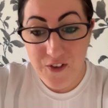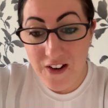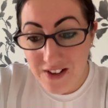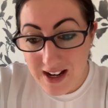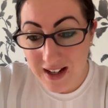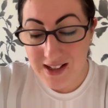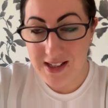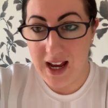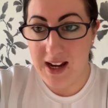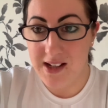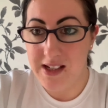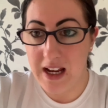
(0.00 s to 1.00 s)
very
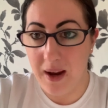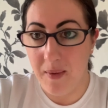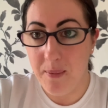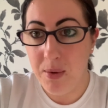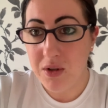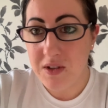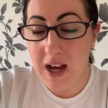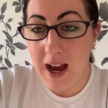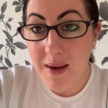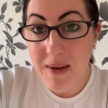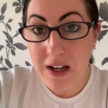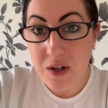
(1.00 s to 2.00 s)
exciting, but
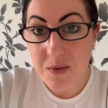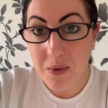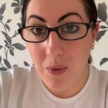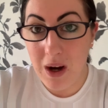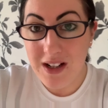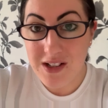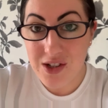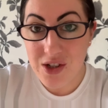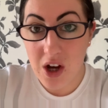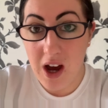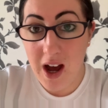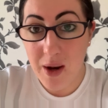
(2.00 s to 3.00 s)
time management wise is
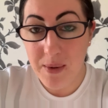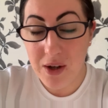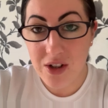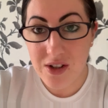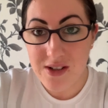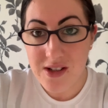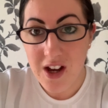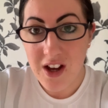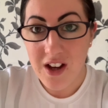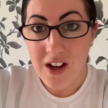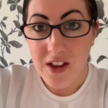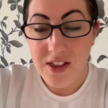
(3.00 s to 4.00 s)
so hard because
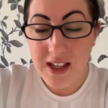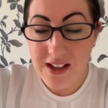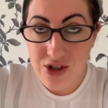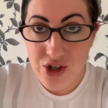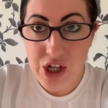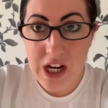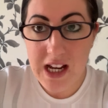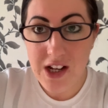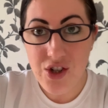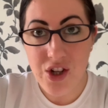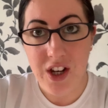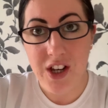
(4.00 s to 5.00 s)
things
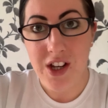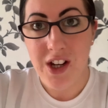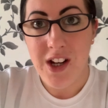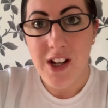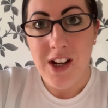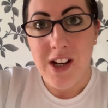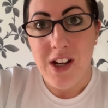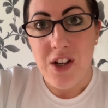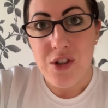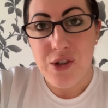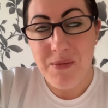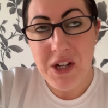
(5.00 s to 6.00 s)
change, and
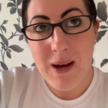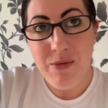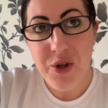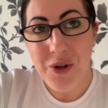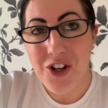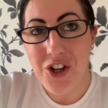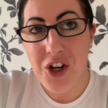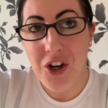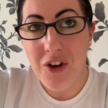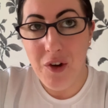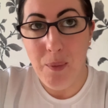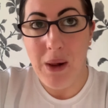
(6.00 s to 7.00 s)
sometimes you can
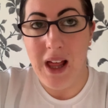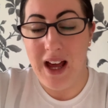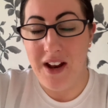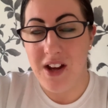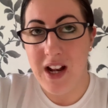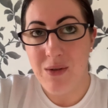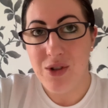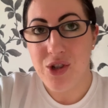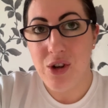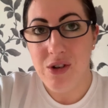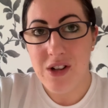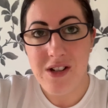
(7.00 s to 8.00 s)
over plan. And I was
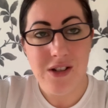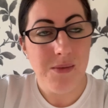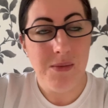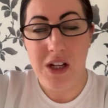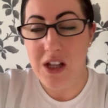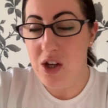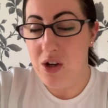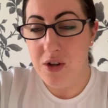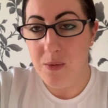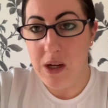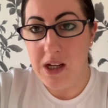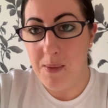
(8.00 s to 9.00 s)
talking to somebody the other
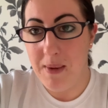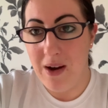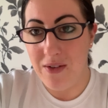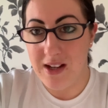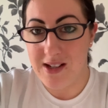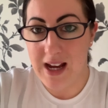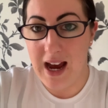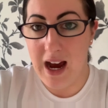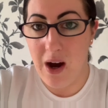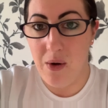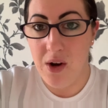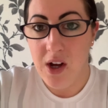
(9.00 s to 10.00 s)
week about this,
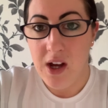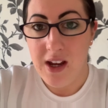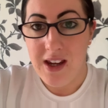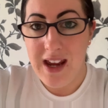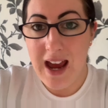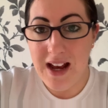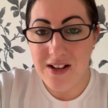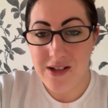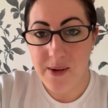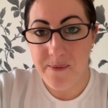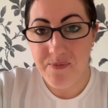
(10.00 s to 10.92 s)
how yes,